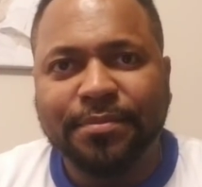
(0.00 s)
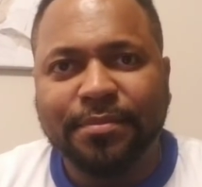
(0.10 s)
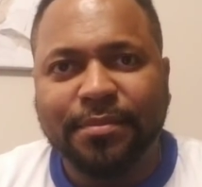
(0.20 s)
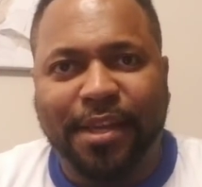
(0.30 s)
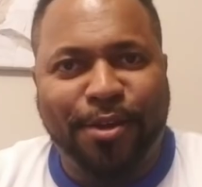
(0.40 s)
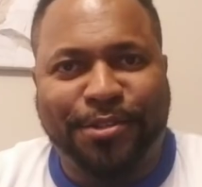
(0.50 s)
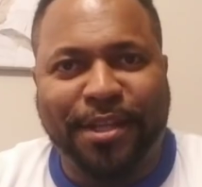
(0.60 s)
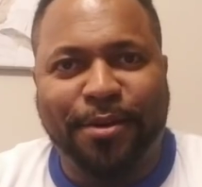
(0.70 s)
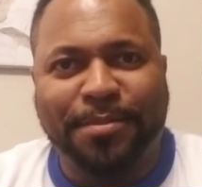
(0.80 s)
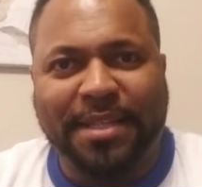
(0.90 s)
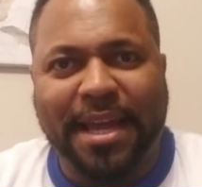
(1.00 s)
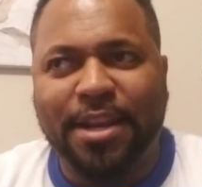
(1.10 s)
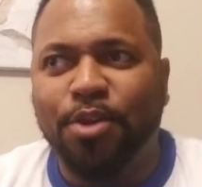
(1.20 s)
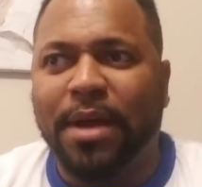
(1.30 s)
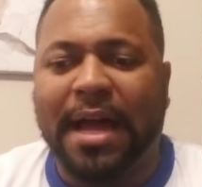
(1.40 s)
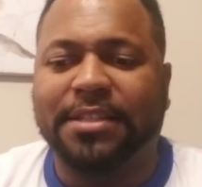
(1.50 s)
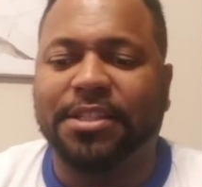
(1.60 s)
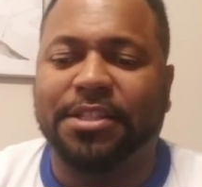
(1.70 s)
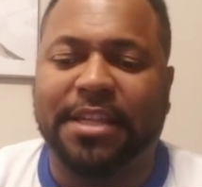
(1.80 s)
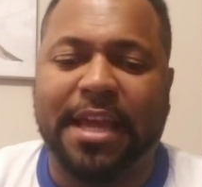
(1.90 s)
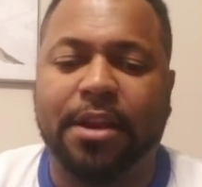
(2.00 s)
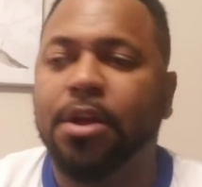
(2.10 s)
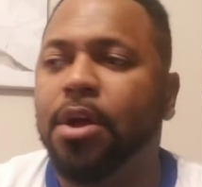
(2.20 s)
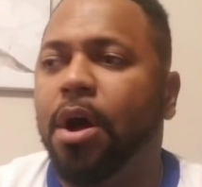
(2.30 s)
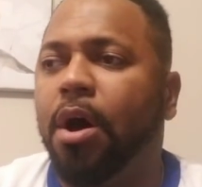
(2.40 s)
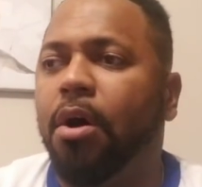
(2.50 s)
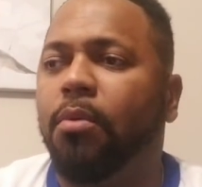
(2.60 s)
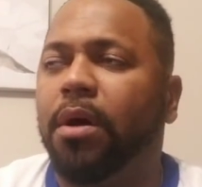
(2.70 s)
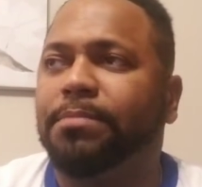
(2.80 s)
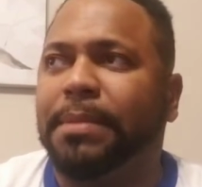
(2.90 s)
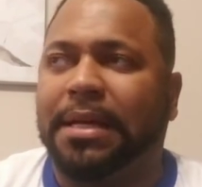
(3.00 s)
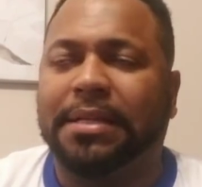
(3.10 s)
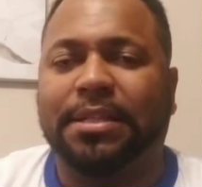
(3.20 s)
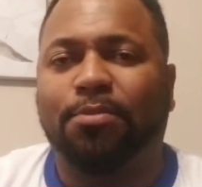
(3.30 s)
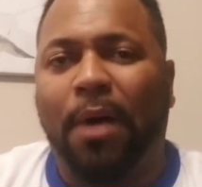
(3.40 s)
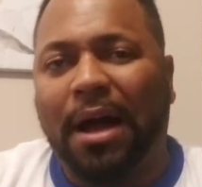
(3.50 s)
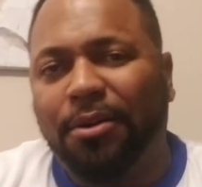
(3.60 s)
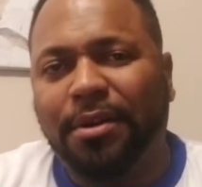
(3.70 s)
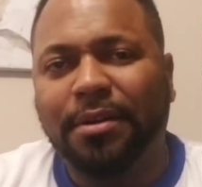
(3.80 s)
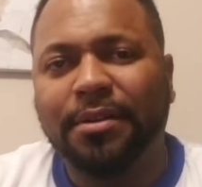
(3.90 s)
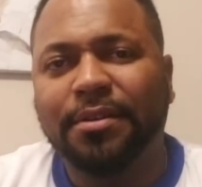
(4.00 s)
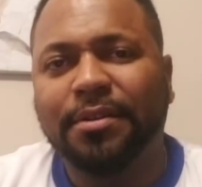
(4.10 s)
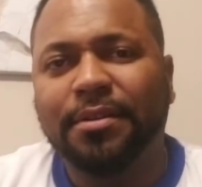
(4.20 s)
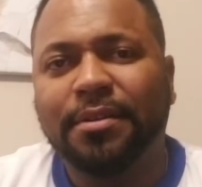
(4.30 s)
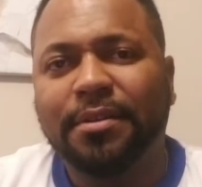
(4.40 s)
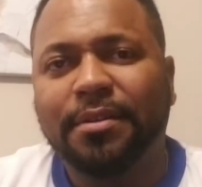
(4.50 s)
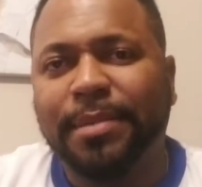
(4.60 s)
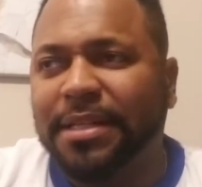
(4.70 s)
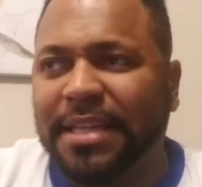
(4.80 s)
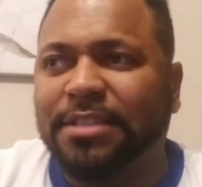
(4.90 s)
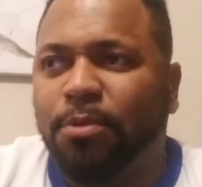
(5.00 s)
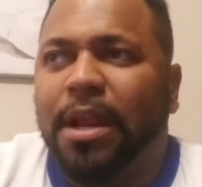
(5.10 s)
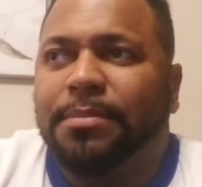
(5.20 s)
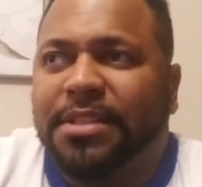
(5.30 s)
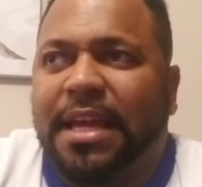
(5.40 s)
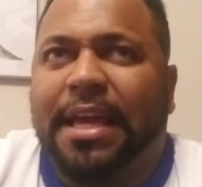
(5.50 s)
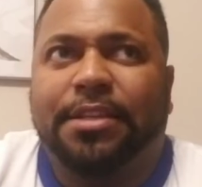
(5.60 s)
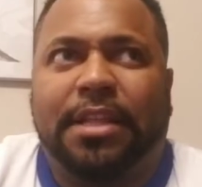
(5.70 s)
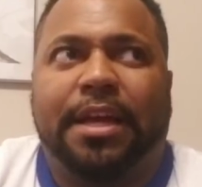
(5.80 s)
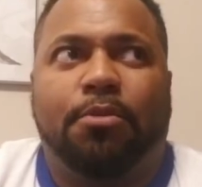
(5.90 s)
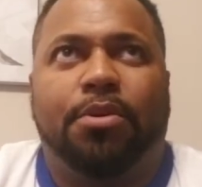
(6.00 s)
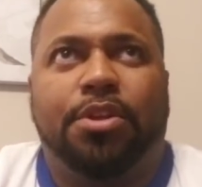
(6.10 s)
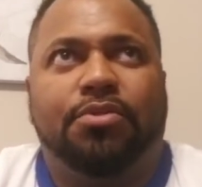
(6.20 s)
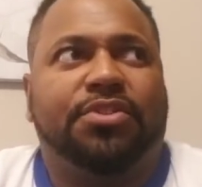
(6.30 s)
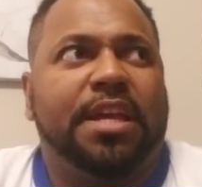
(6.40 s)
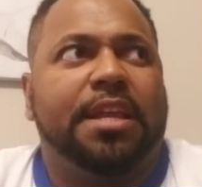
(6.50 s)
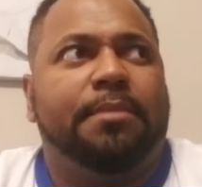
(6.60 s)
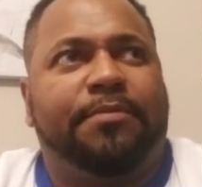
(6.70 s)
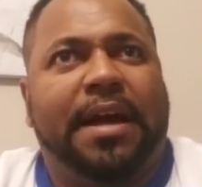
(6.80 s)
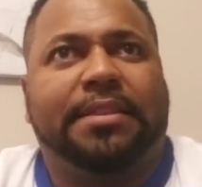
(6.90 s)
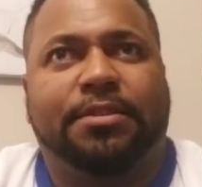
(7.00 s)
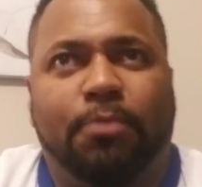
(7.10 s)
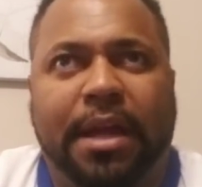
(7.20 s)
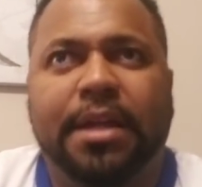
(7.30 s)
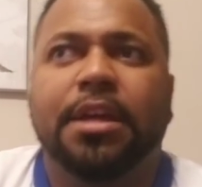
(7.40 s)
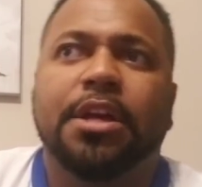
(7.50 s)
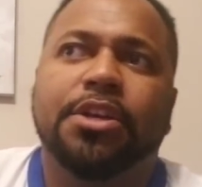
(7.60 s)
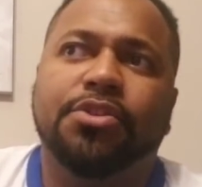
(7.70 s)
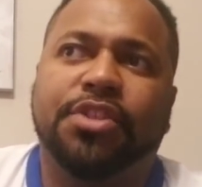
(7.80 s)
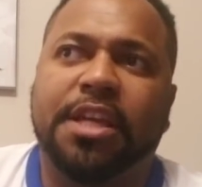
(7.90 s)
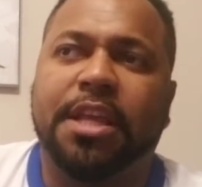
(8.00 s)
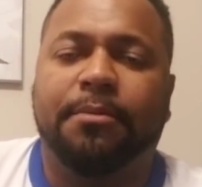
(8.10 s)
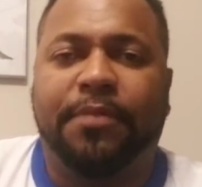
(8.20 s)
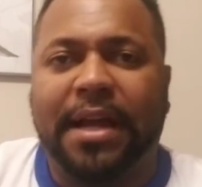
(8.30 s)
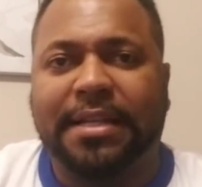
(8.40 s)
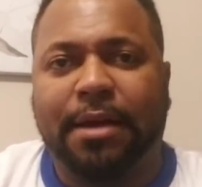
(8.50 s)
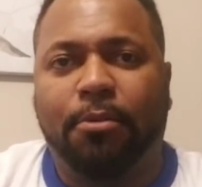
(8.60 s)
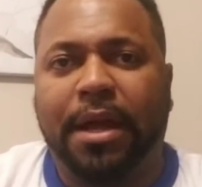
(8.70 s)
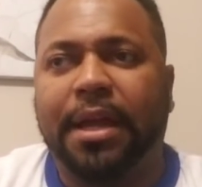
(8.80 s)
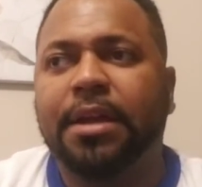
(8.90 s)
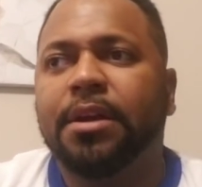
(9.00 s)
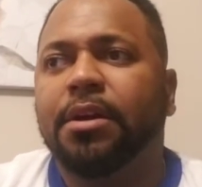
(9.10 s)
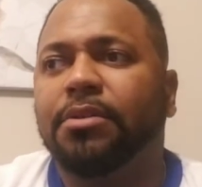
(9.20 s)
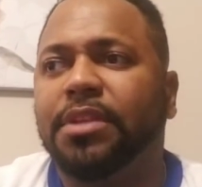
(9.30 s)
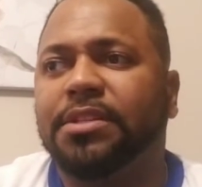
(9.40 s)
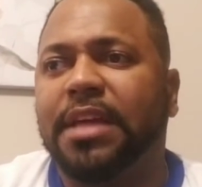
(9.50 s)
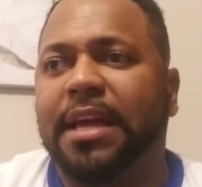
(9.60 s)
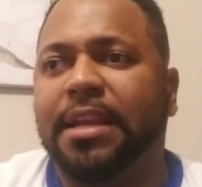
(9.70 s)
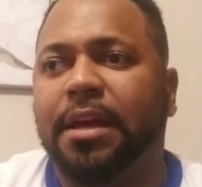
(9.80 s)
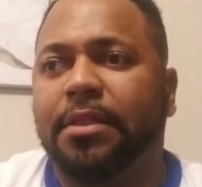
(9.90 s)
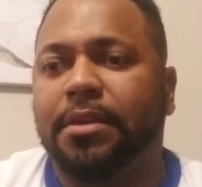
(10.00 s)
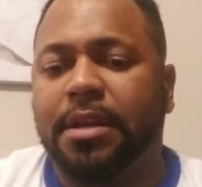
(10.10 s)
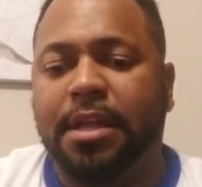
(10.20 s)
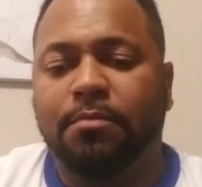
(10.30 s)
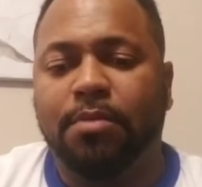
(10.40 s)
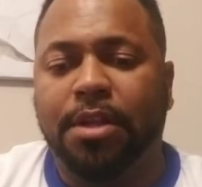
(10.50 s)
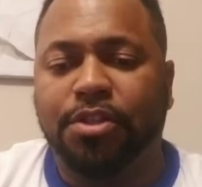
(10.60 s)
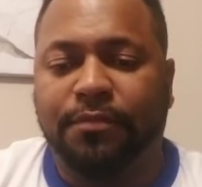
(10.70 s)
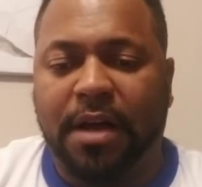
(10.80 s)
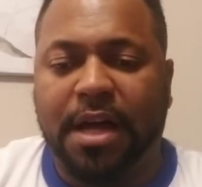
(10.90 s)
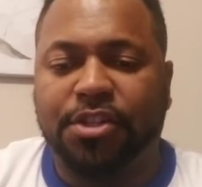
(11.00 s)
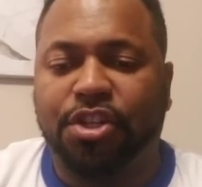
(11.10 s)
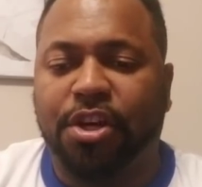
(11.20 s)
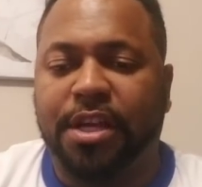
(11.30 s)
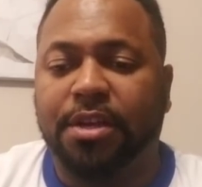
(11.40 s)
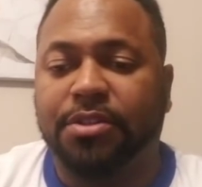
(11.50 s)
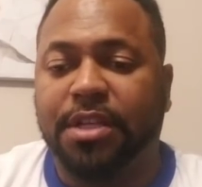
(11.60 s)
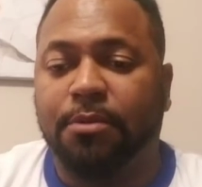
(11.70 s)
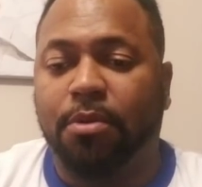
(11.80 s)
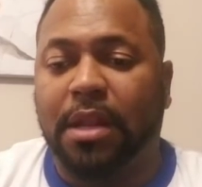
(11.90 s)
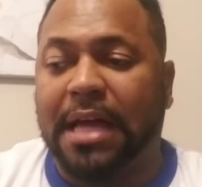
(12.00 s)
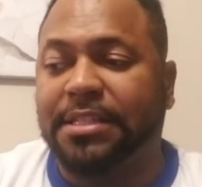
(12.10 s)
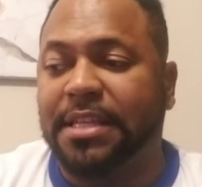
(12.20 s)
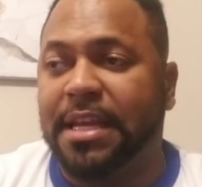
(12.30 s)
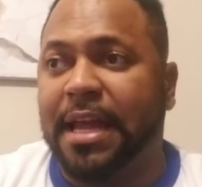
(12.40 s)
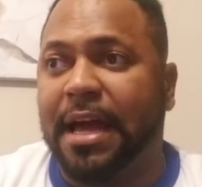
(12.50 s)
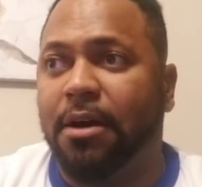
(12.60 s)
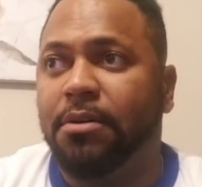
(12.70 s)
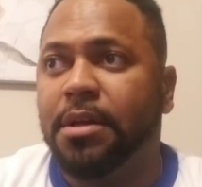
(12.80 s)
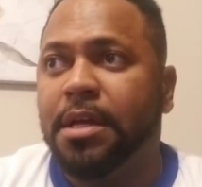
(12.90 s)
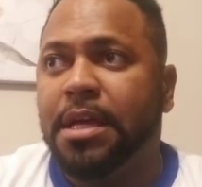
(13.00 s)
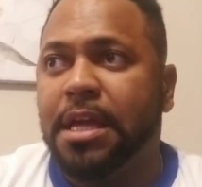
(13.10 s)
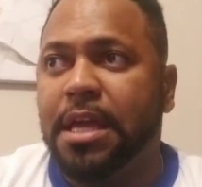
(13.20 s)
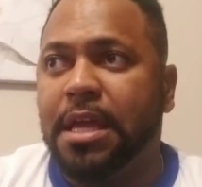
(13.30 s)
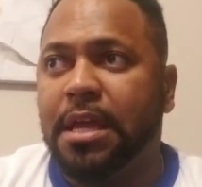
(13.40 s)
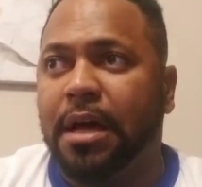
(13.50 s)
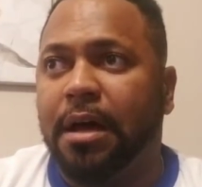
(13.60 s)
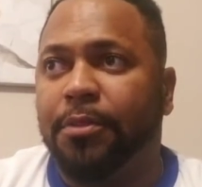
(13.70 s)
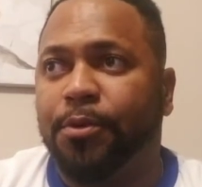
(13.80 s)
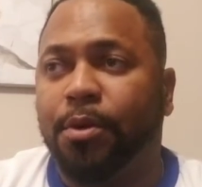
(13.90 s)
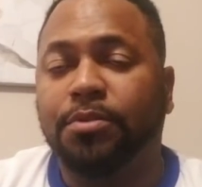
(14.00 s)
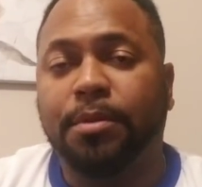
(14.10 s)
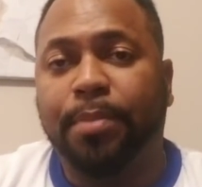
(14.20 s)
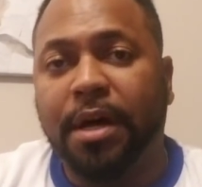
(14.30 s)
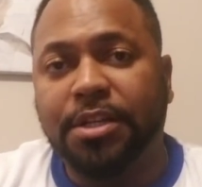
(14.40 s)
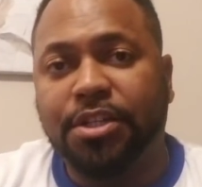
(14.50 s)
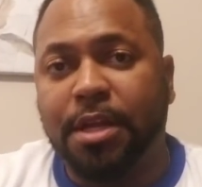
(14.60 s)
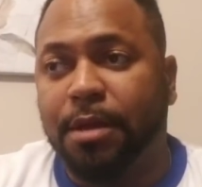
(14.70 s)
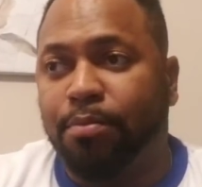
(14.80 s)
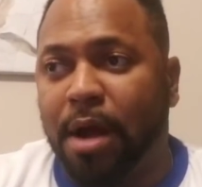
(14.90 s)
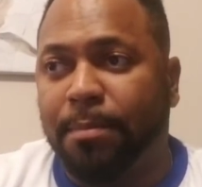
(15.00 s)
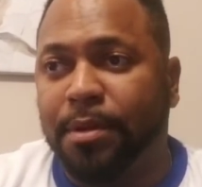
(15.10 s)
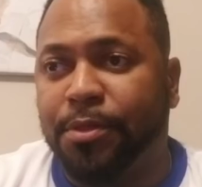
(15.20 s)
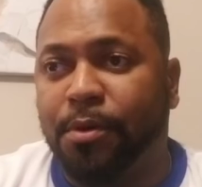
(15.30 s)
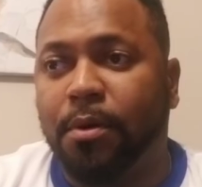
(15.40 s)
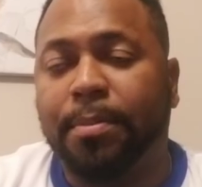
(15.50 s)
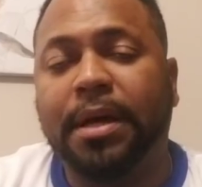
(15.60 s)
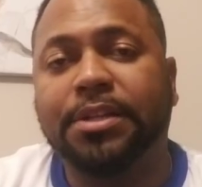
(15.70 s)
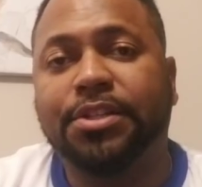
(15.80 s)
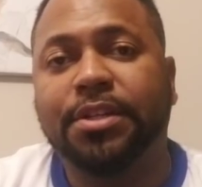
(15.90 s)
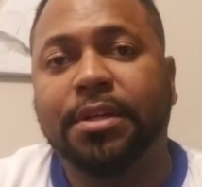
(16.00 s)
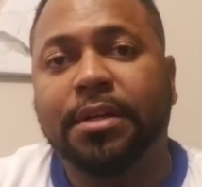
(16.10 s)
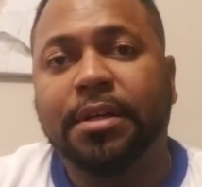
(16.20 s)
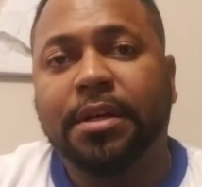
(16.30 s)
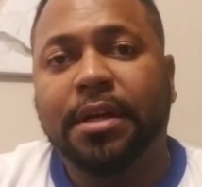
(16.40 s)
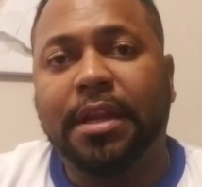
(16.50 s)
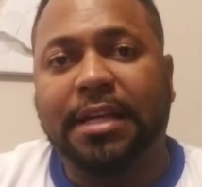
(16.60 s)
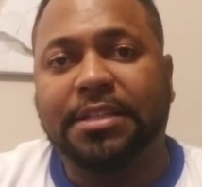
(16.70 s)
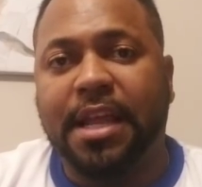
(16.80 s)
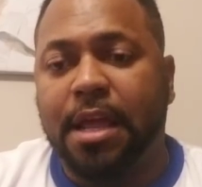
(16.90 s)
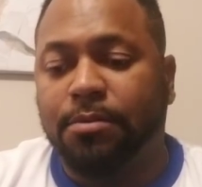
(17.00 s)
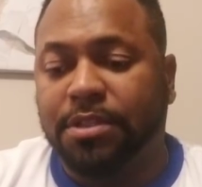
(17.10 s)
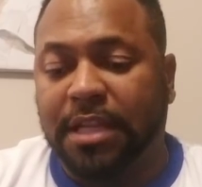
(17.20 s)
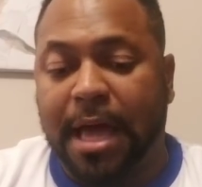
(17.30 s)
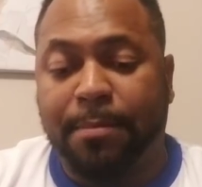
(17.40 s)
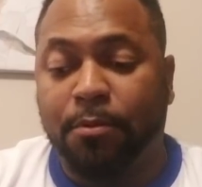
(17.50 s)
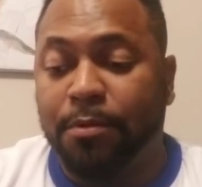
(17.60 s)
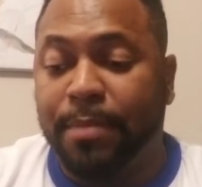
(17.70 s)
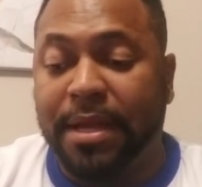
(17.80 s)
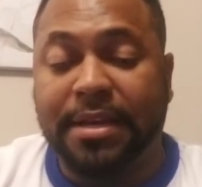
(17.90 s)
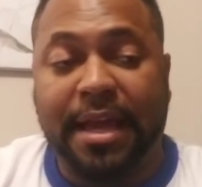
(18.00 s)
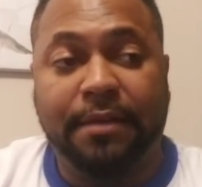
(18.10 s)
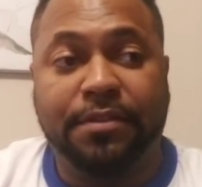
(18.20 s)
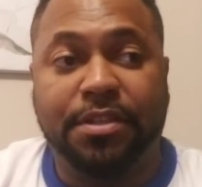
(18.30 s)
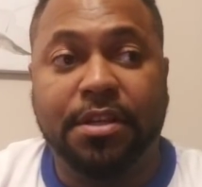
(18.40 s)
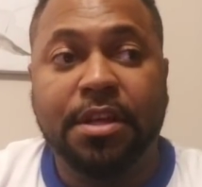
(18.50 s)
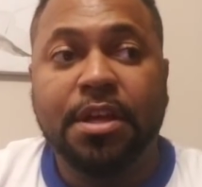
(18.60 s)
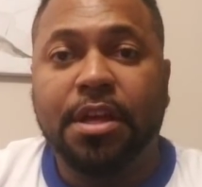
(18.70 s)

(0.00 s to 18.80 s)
You see what I'm saying? You guys are just saying, oh, well, because it's Wilder? Because that's what I'm seeing. It's like, well, you've seen him fight this way. You've seen him fight that way or this, that, and the other. And Javon Sugar Hill said, well, I seen how he throws a punch. He can properly throw a punch. And I seen he was slapping with Ben Davison.